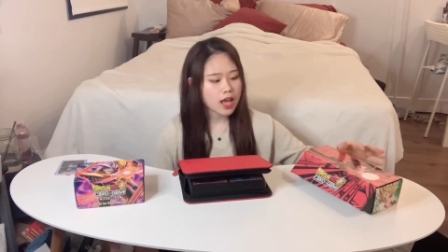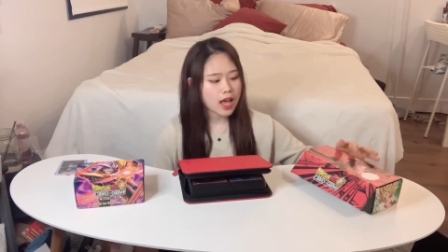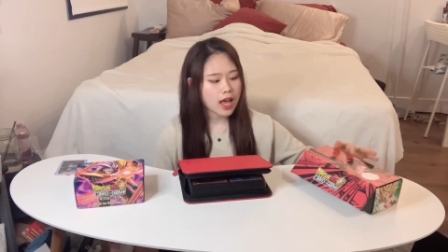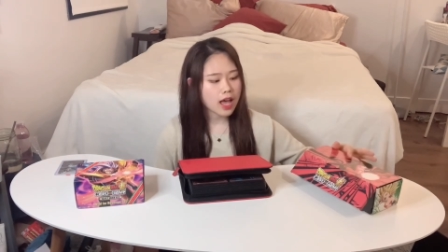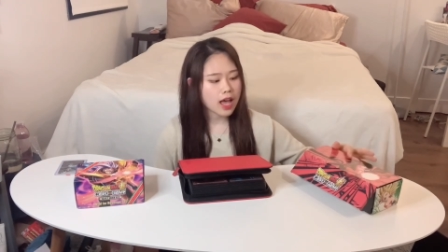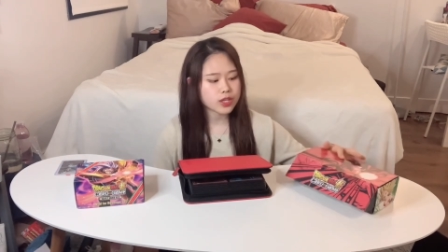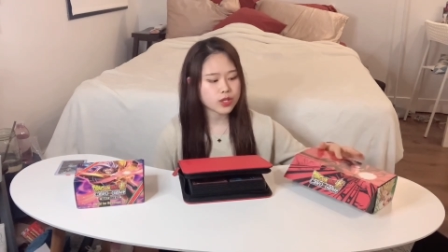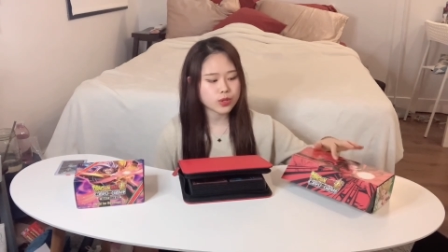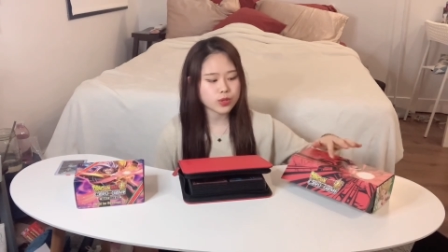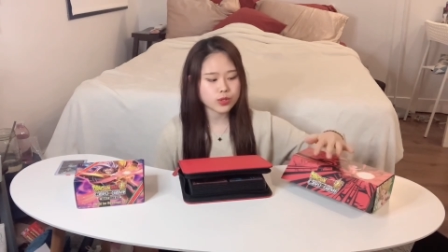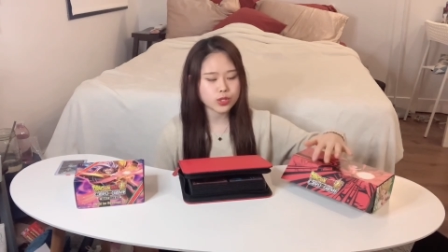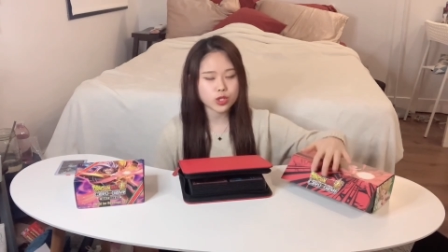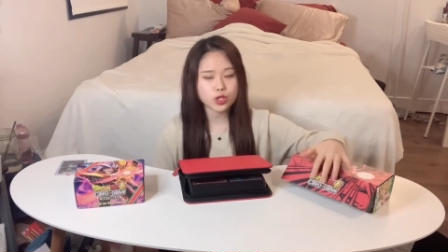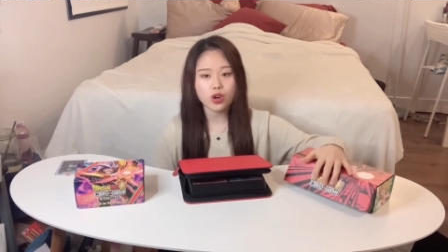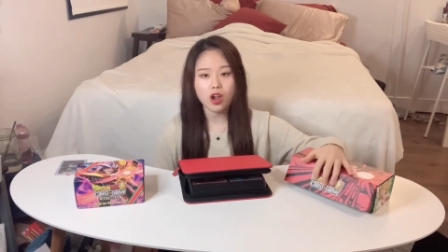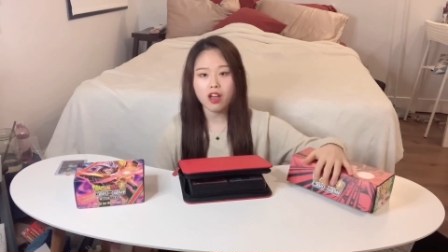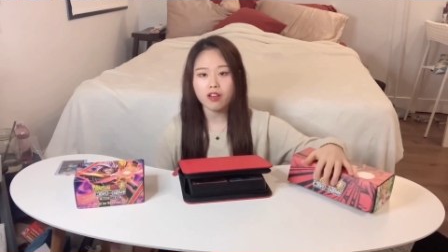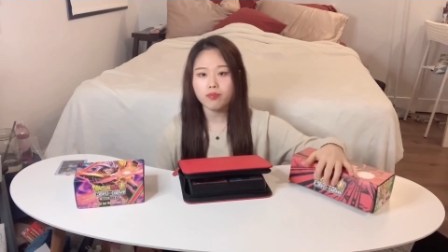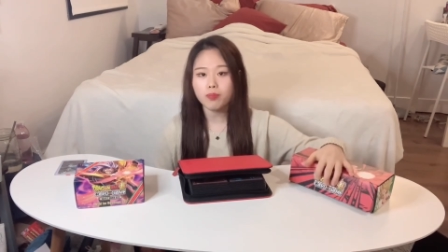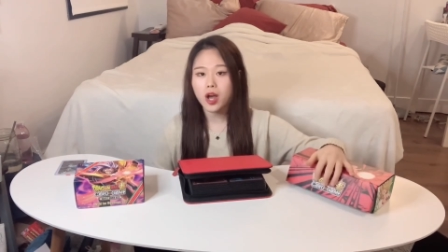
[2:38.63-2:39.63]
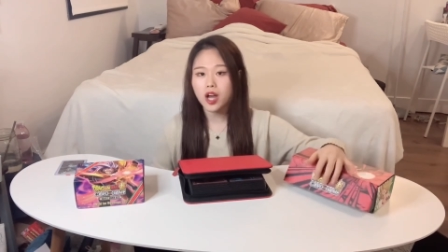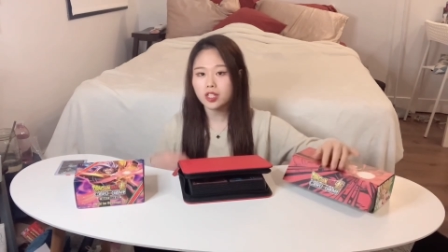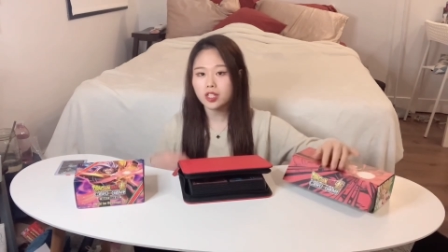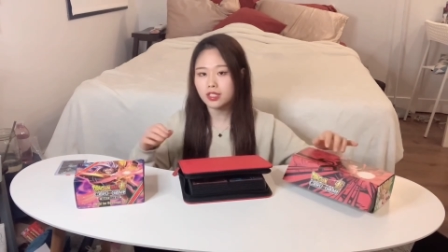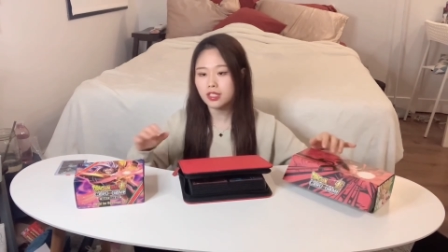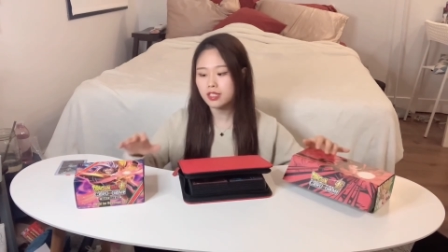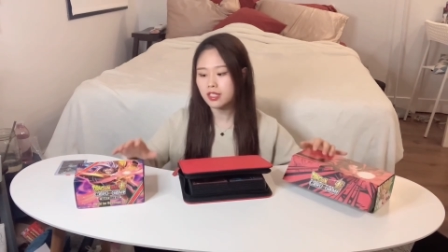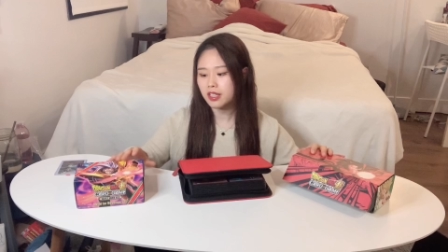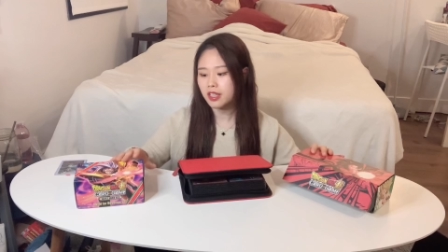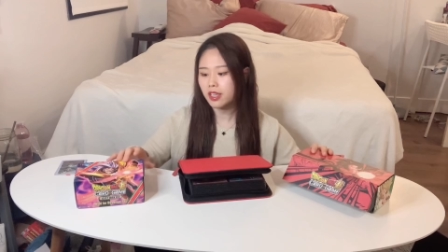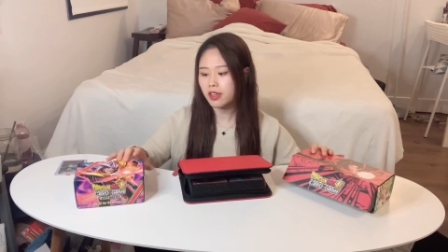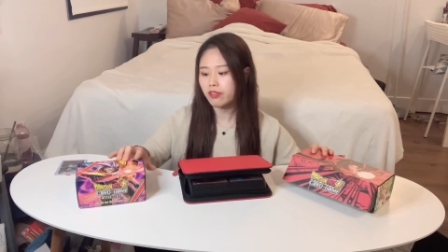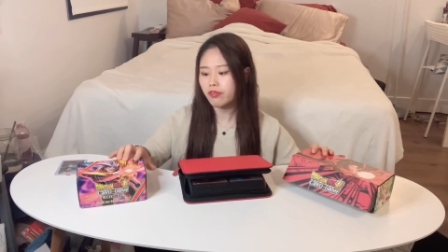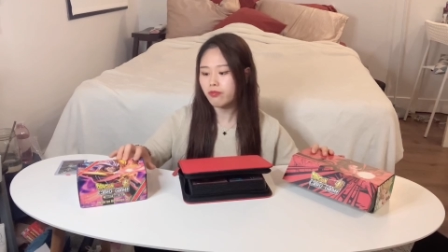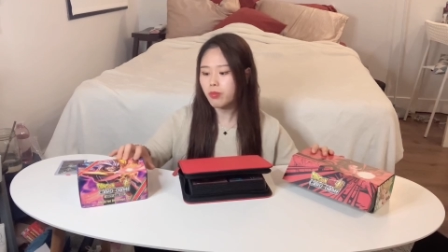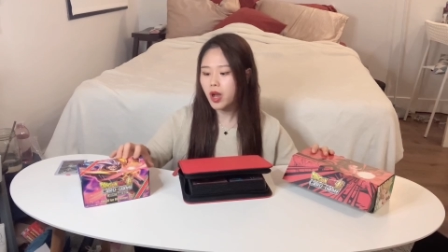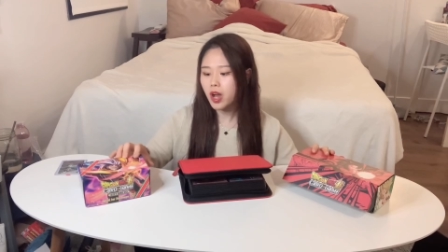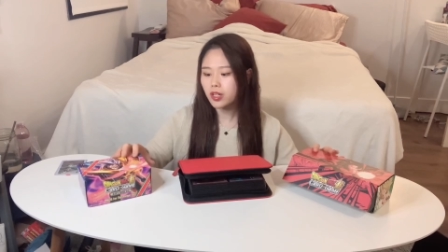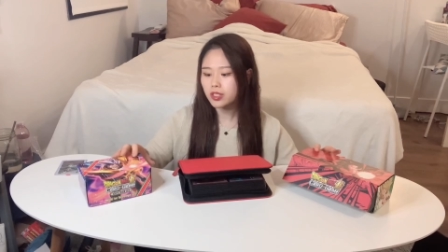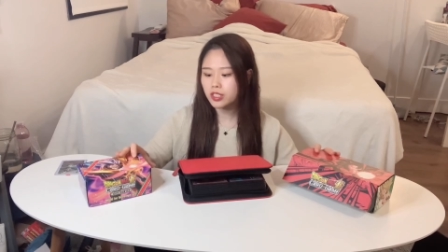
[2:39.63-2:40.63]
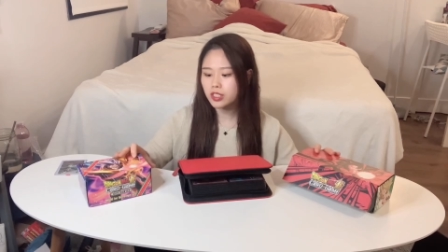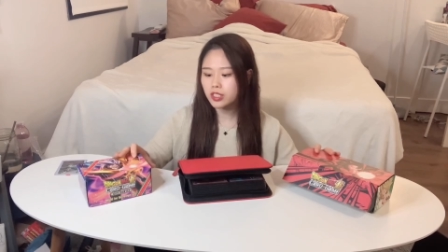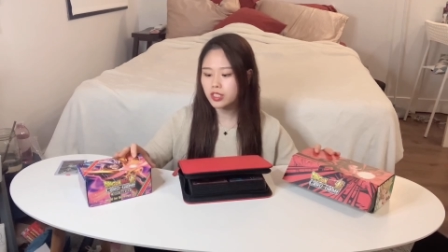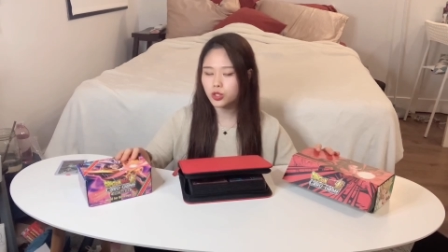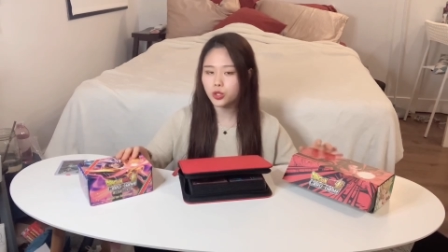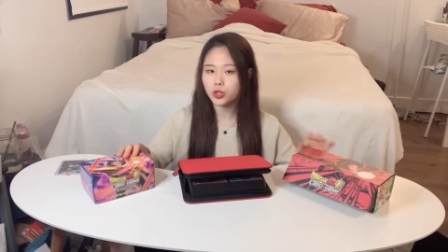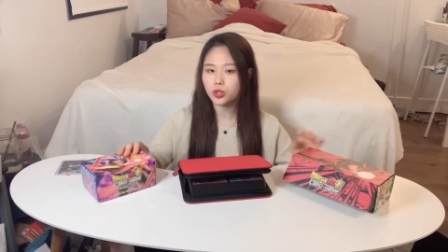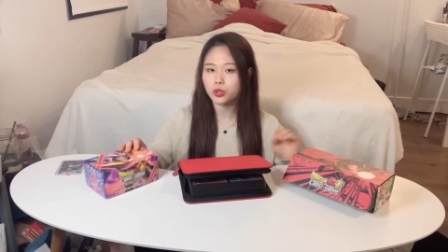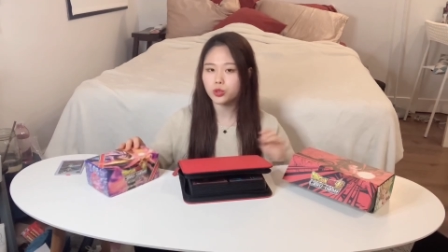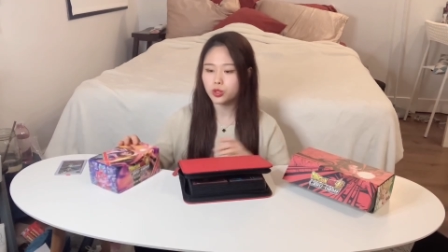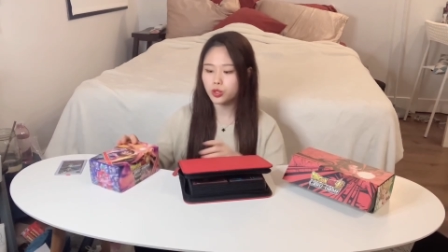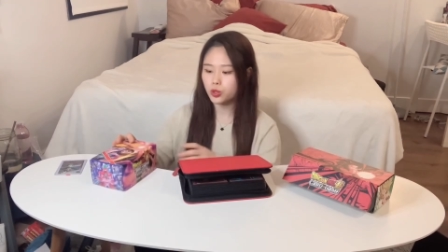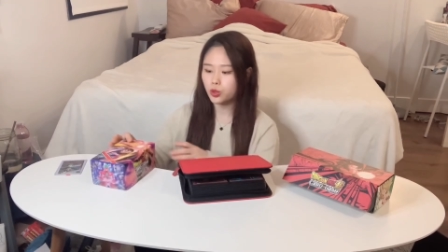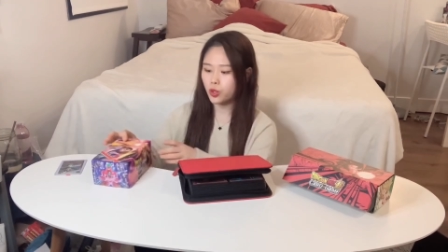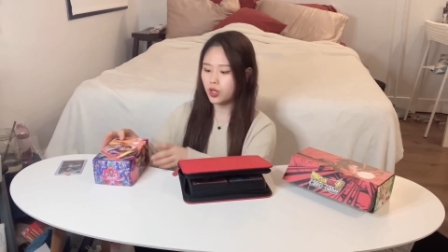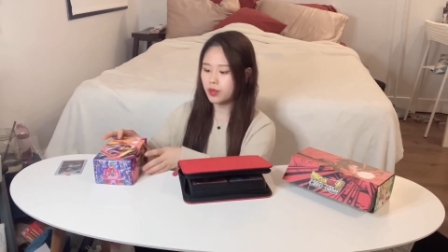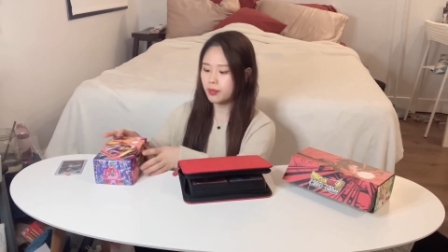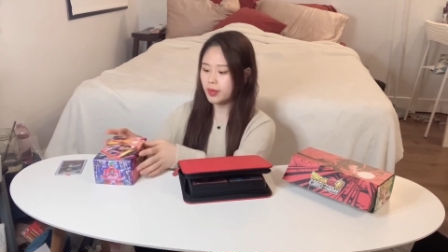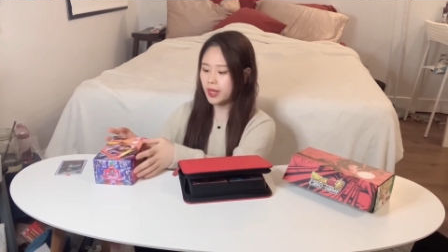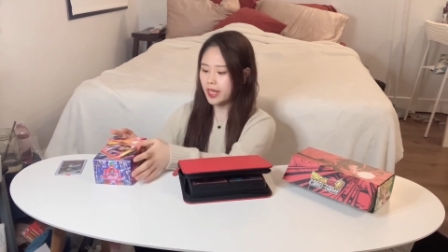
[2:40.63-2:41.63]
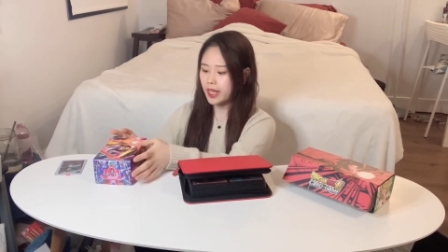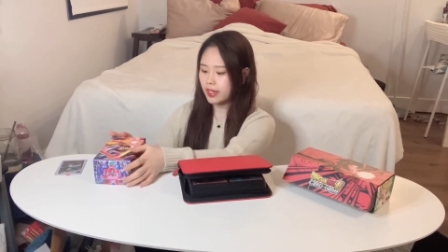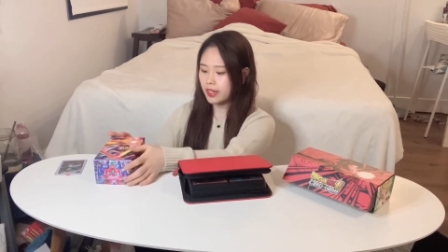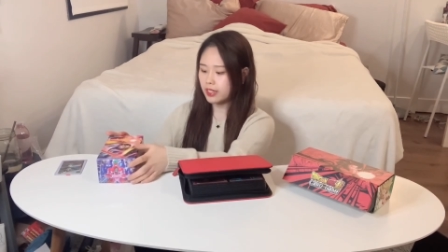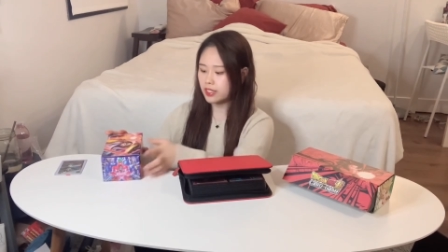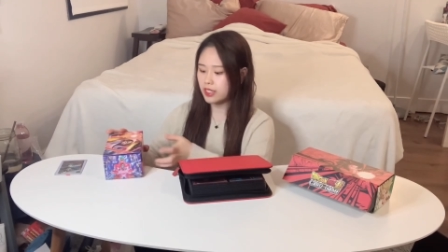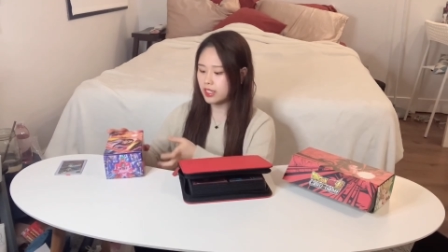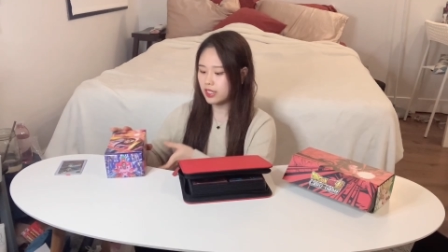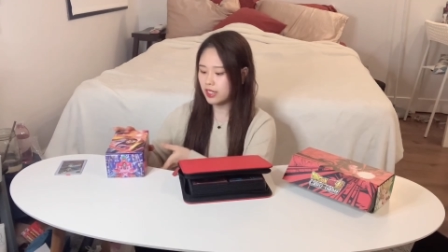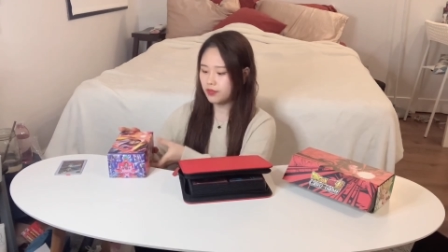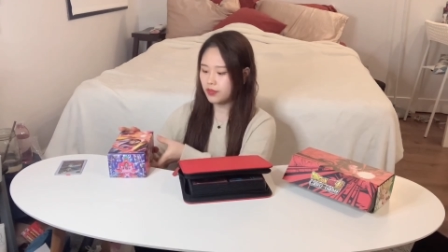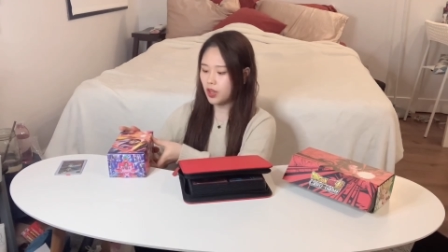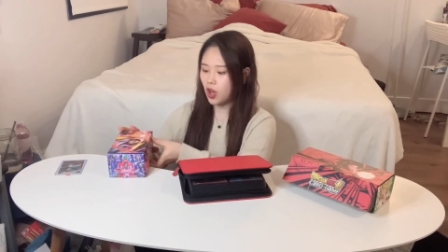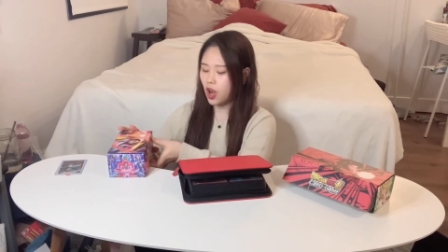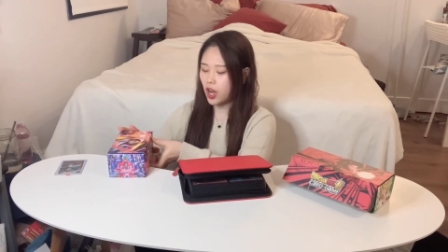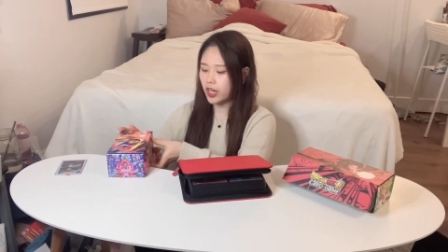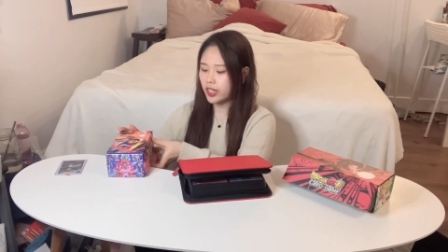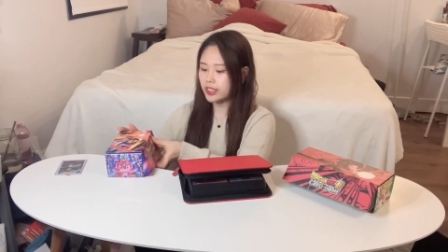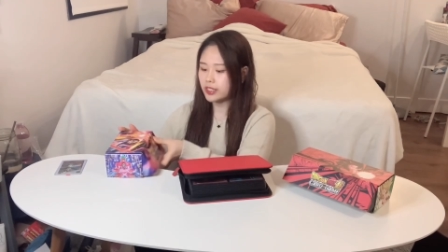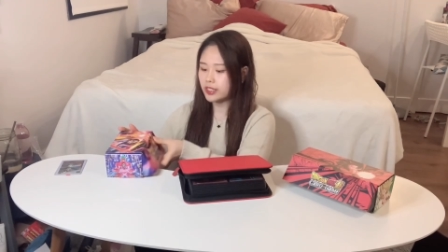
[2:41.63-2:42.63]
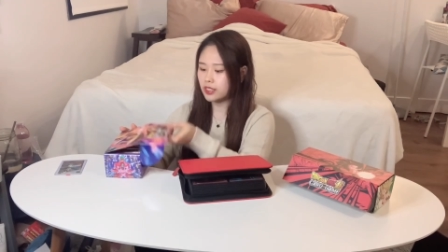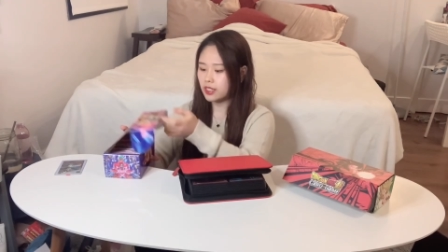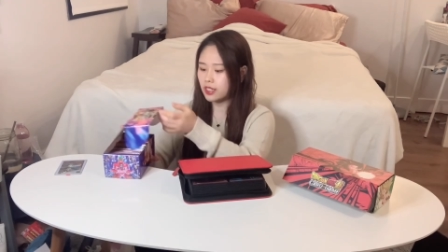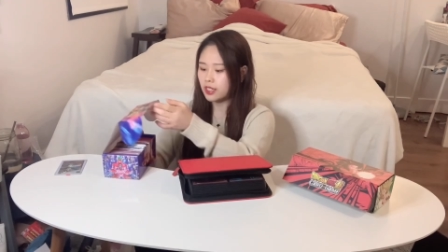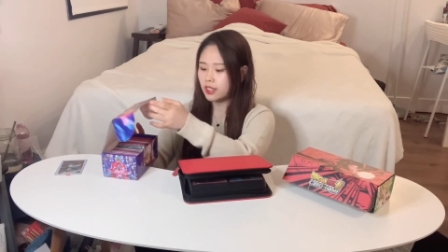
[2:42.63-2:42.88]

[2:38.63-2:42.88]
I use drop boxes and gift boxes to store my sleeved cards